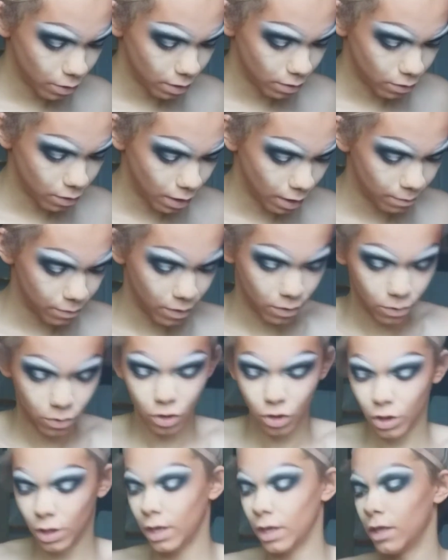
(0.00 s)
I'm going to
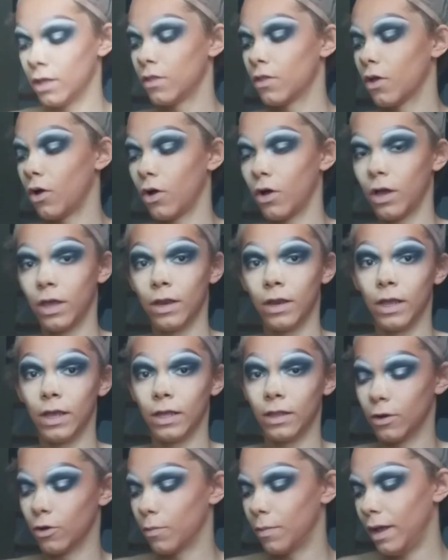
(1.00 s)
grab those shades
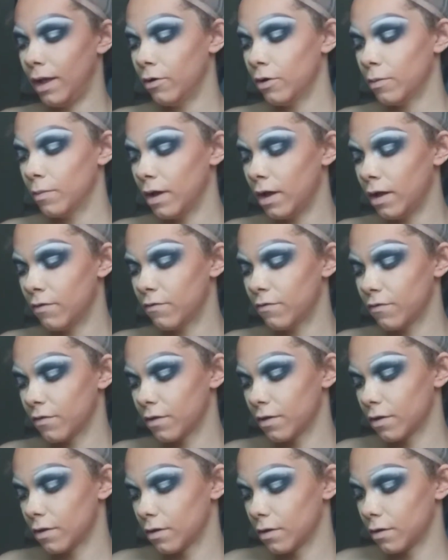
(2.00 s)
on a little powder
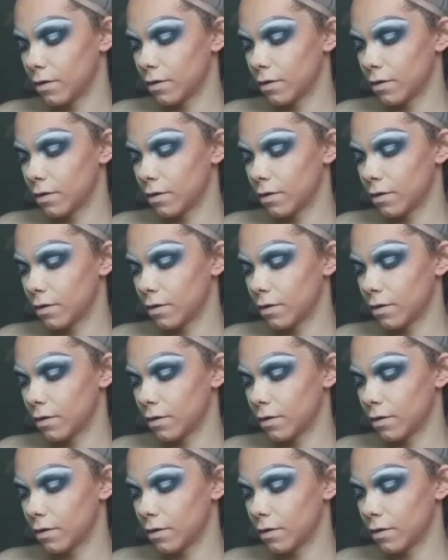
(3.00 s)
puff,